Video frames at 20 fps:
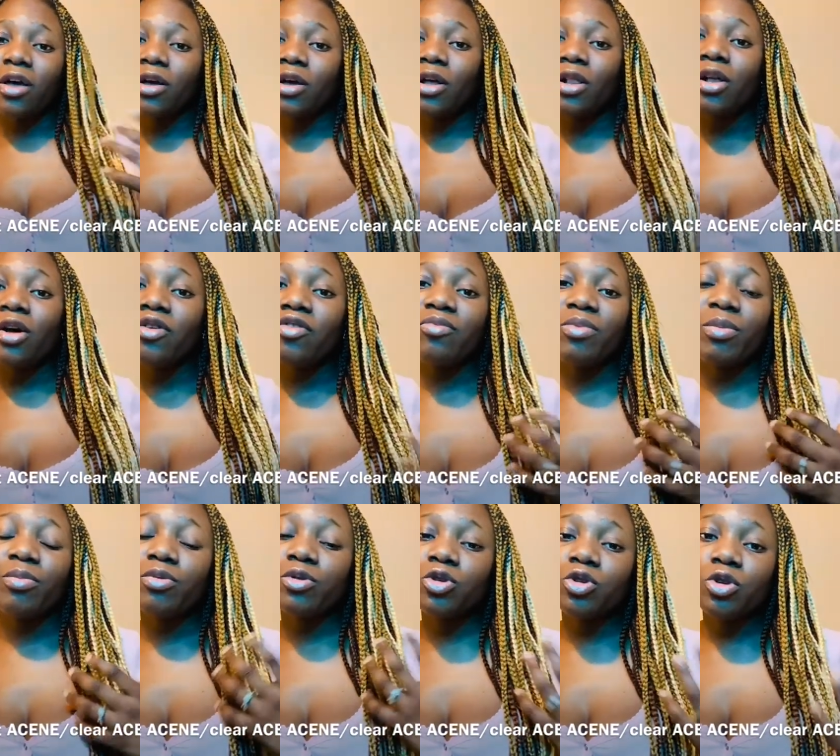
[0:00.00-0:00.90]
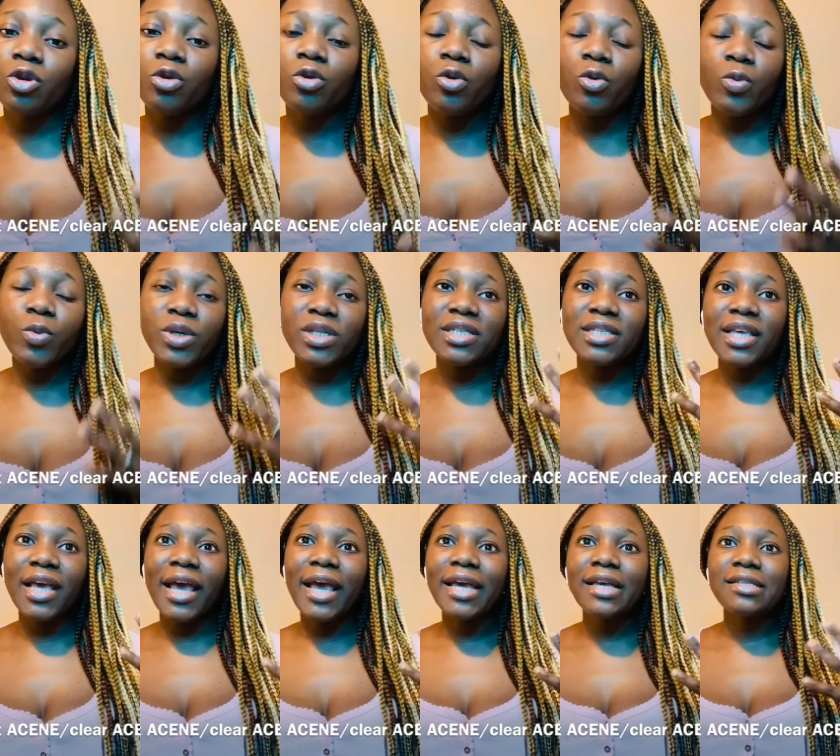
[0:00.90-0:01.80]
A lot of people struggle with
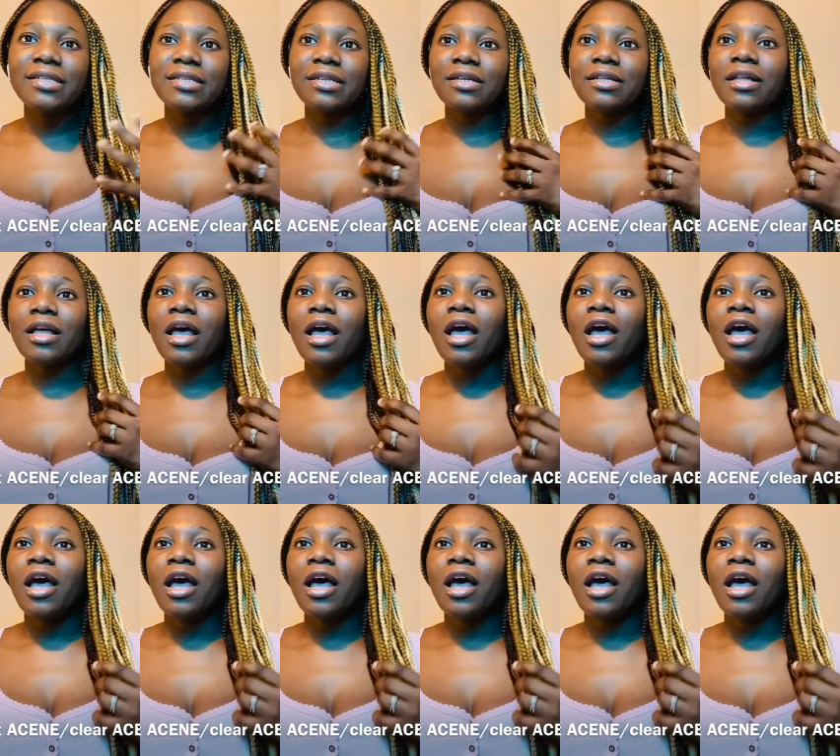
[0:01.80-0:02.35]
ACENE.